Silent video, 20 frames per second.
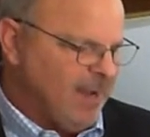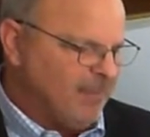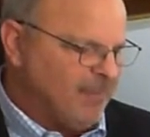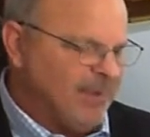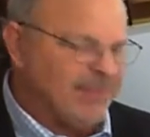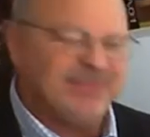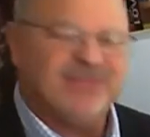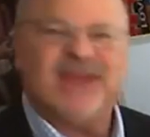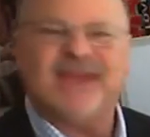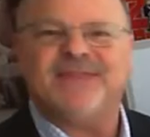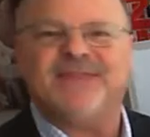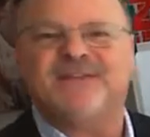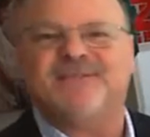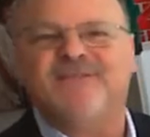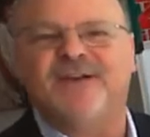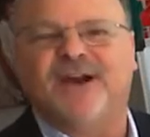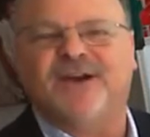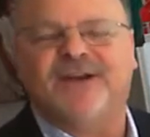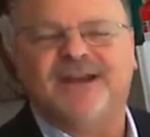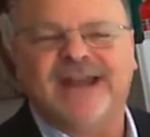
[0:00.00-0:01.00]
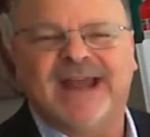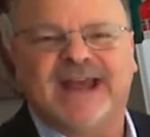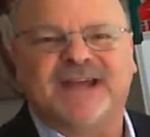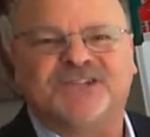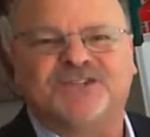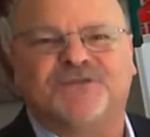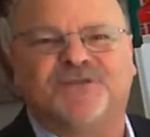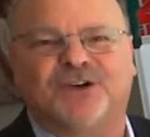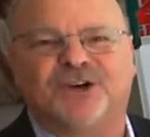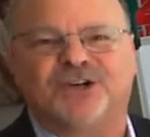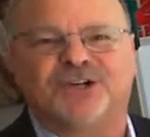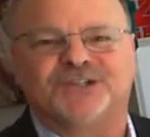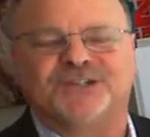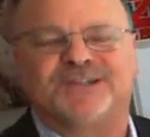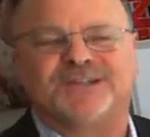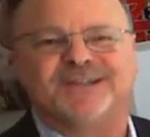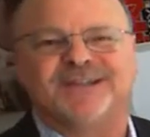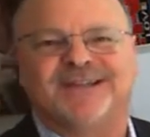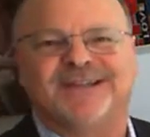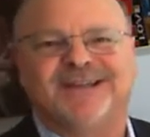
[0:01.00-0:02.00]
But then the very next
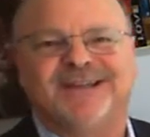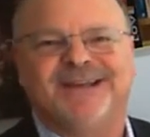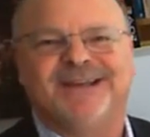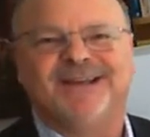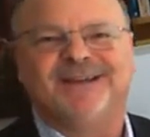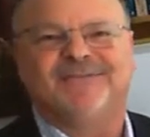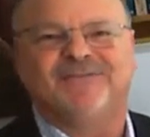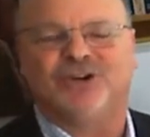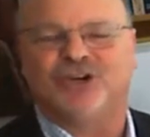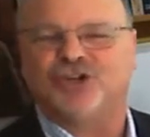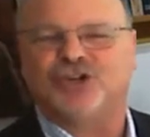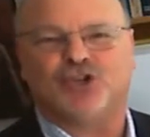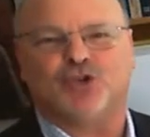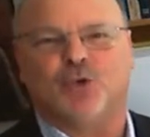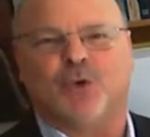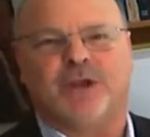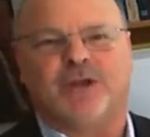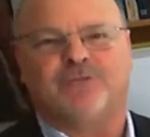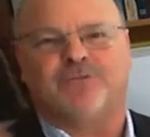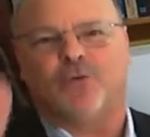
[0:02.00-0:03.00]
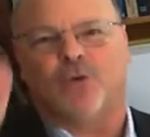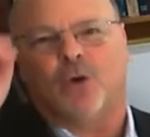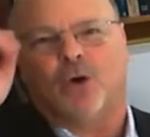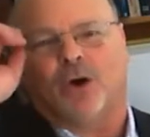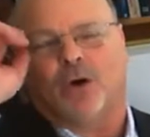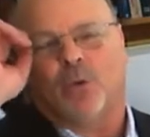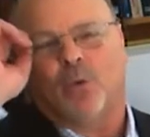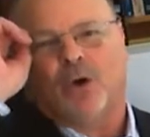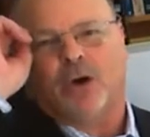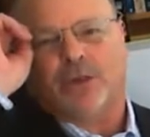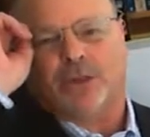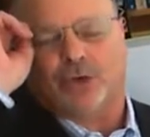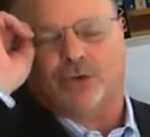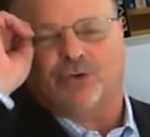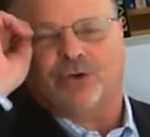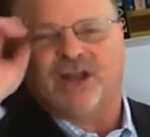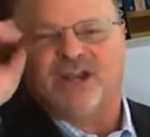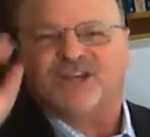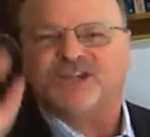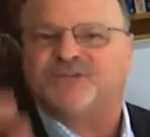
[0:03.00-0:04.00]
verse, verse 24, one of the
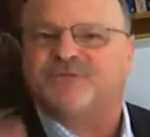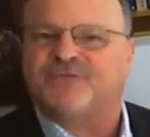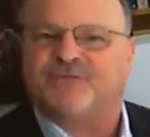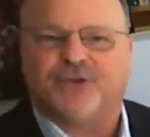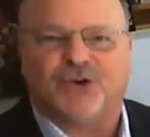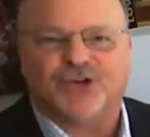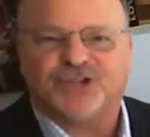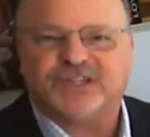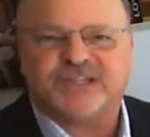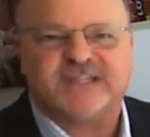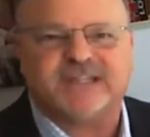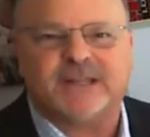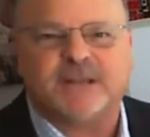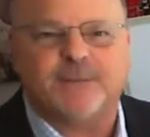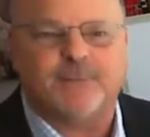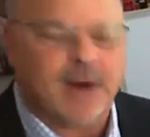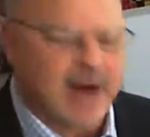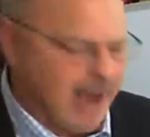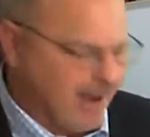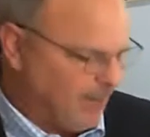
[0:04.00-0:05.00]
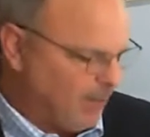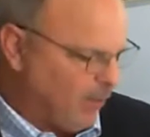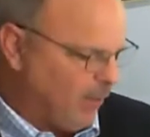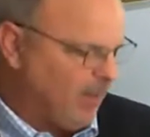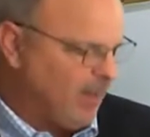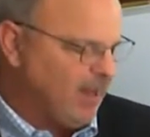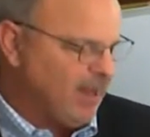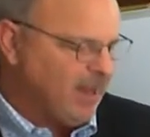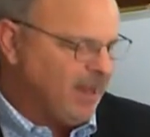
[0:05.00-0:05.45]
greatest verses in the Bible,